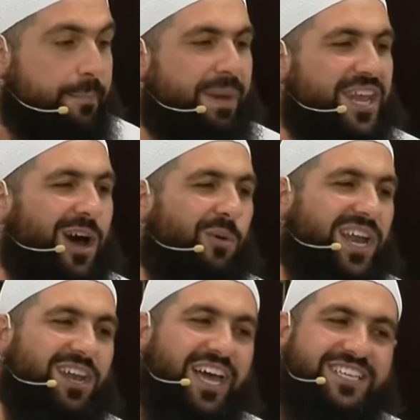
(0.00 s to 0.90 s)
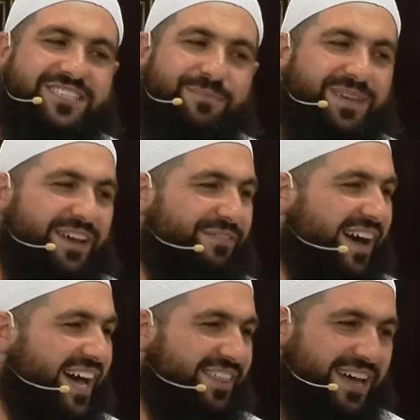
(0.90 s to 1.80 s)
but no one likes to be a
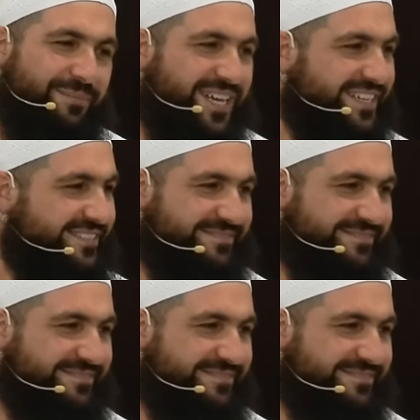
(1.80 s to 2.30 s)
father, man.